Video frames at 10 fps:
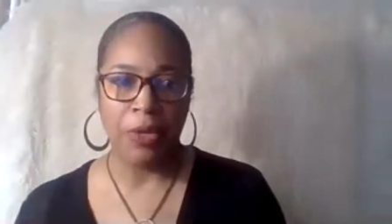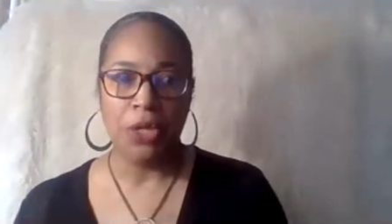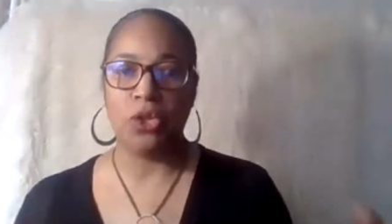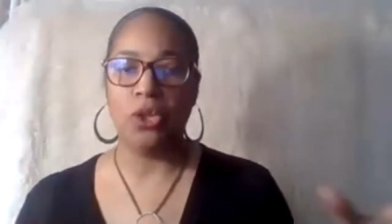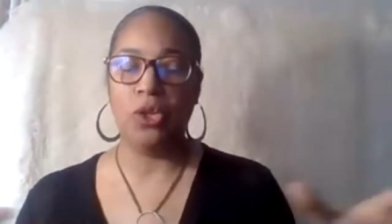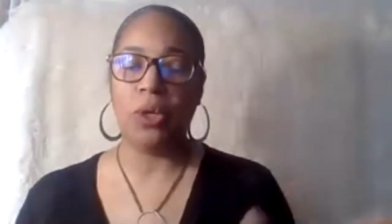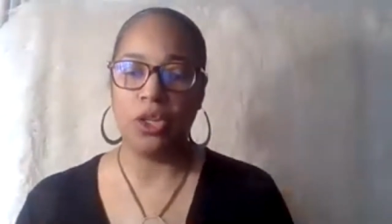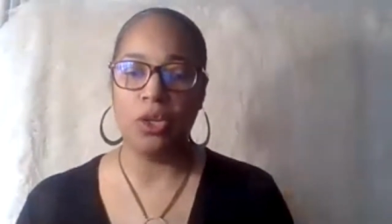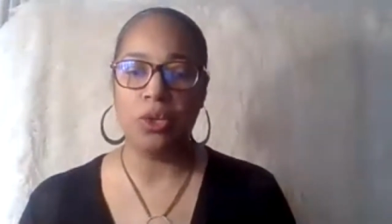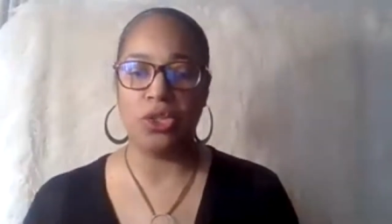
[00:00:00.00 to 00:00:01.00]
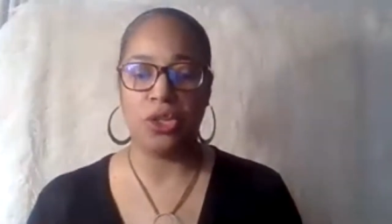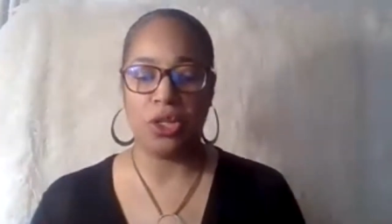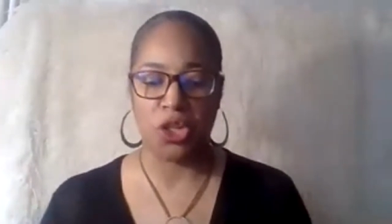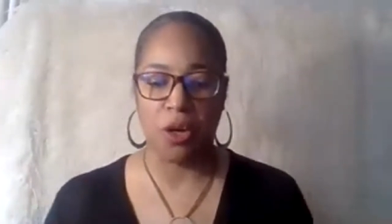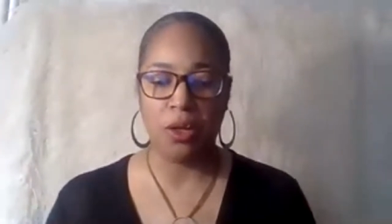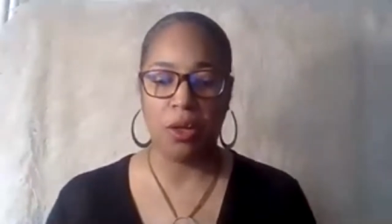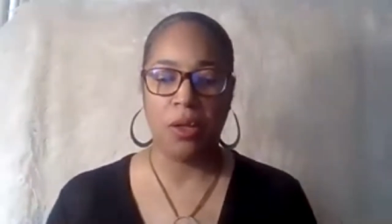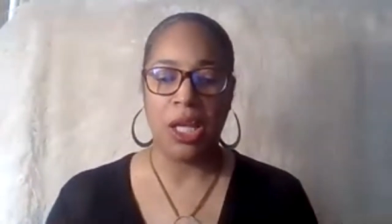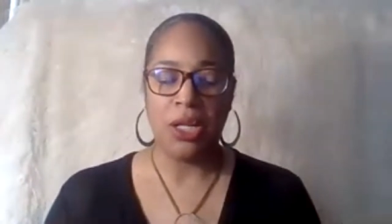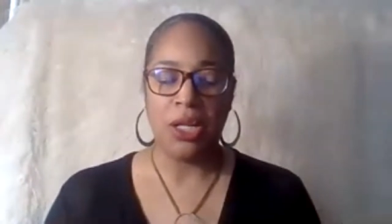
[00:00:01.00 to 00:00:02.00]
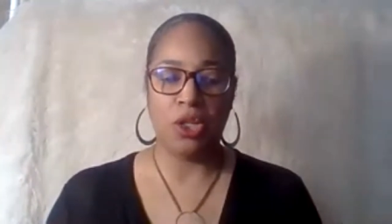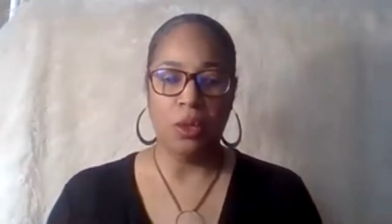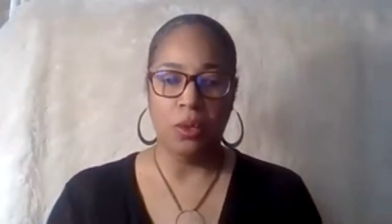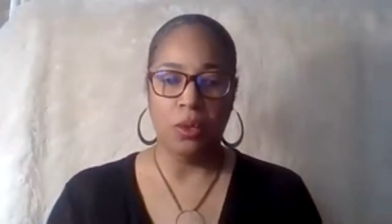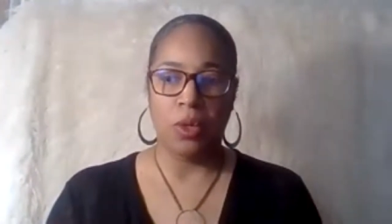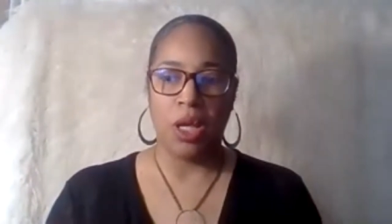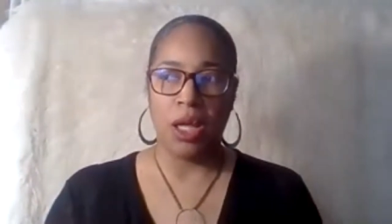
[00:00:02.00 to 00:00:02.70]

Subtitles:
So you can use your journal to